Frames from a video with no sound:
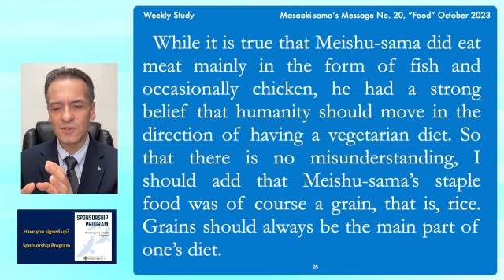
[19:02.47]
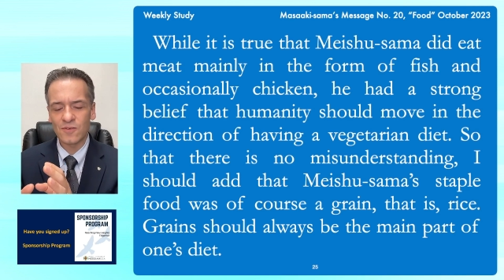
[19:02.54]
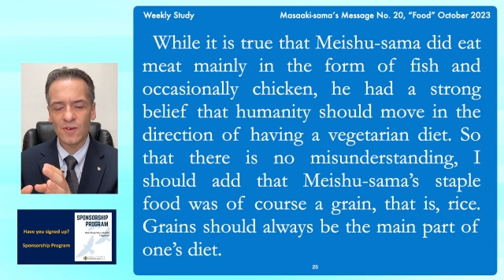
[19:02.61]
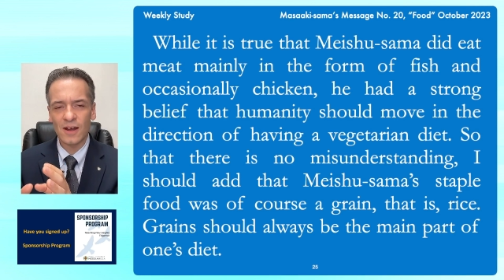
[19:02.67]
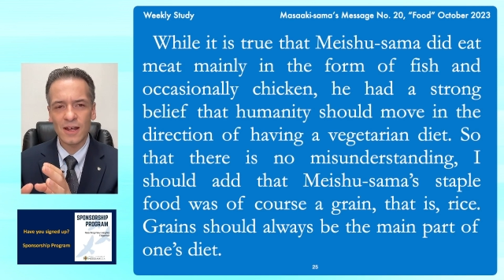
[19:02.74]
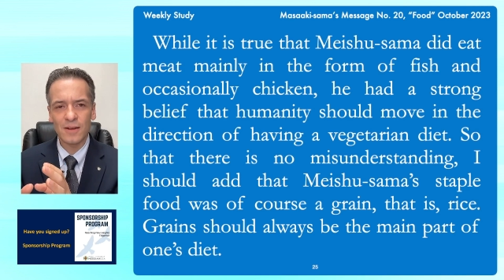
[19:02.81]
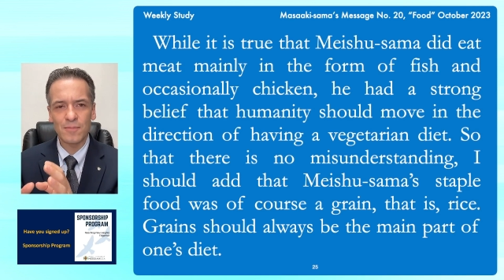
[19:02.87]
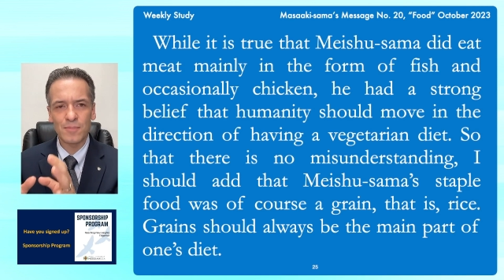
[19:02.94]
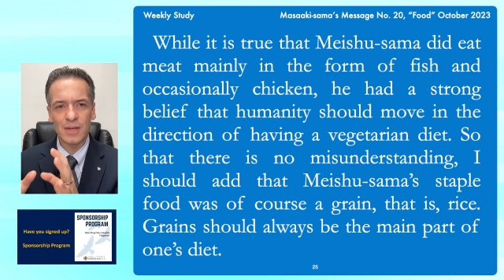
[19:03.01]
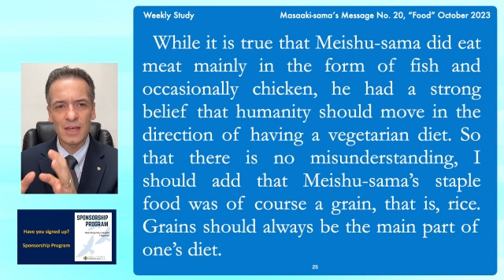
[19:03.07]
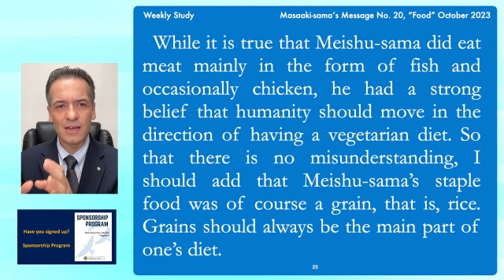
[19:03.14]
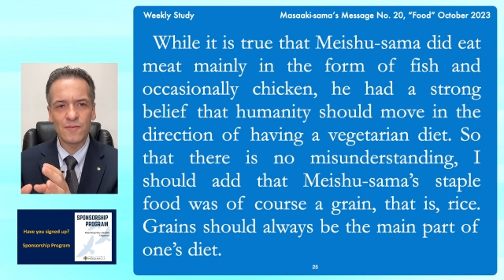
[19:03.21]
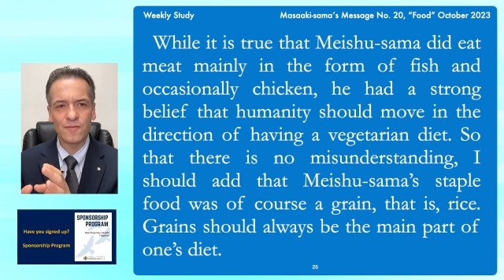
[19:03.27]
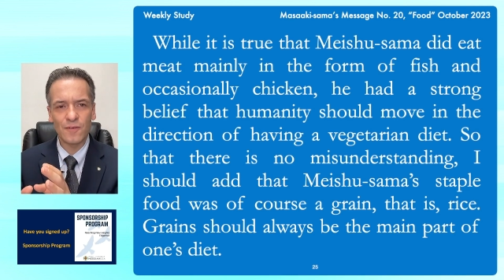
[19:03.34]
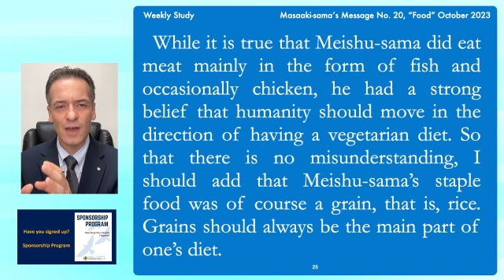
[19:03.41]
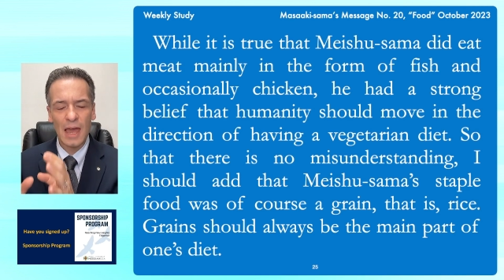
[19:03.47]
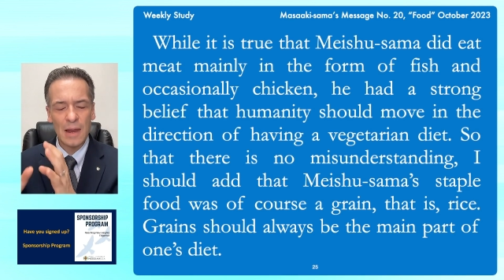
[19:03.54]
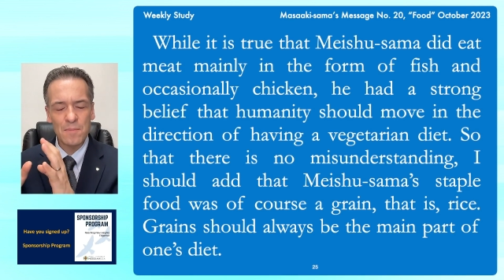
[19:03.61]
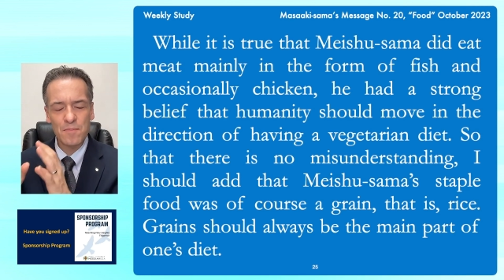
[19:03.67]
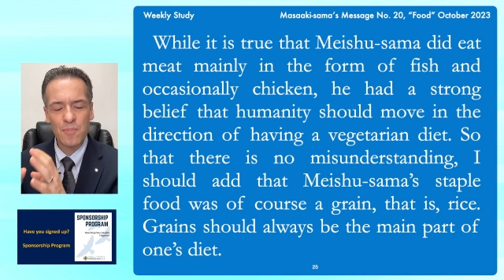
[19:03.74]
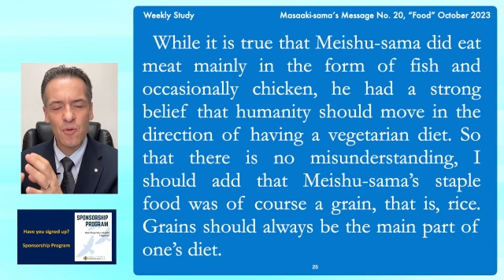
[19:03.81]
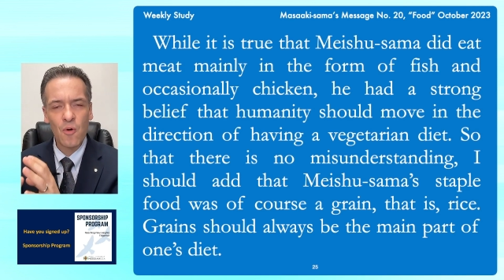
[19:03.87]
right? Beef
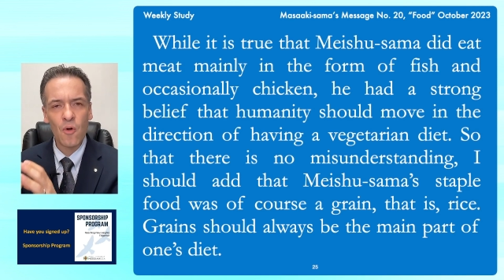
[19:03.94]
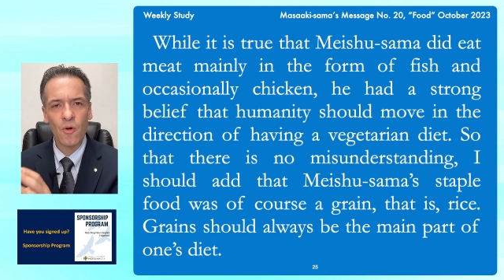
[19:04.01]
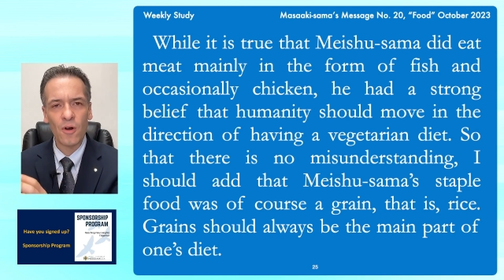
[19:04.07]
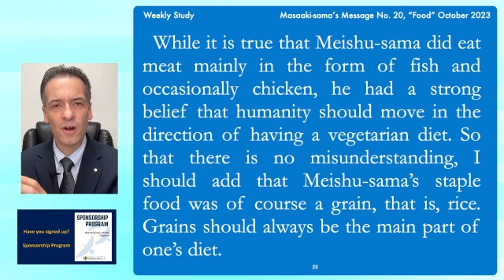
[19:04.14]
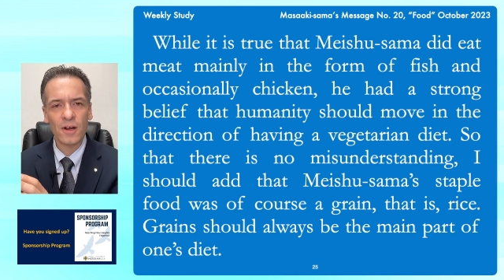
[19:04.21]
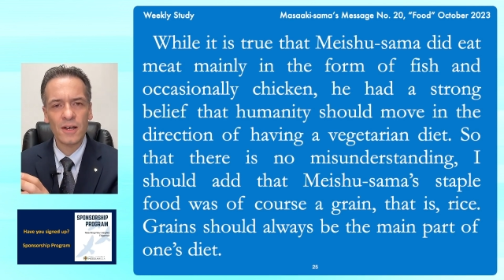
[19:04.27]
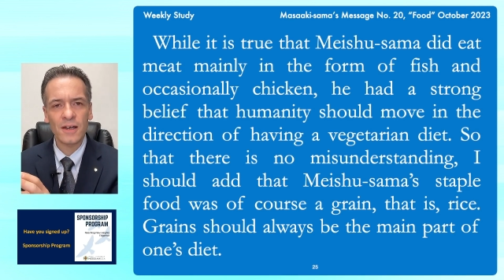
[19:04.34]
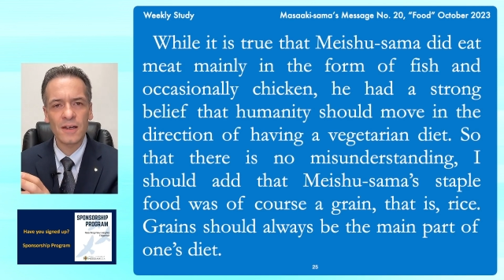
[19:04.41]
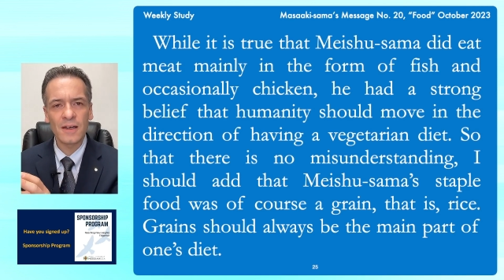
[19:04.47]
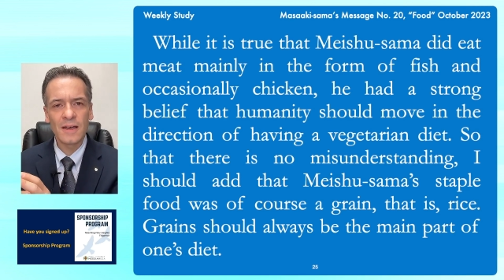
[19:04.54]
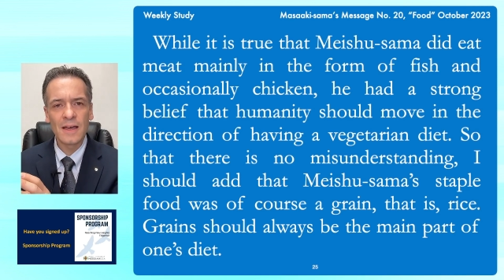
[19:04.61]
and pork,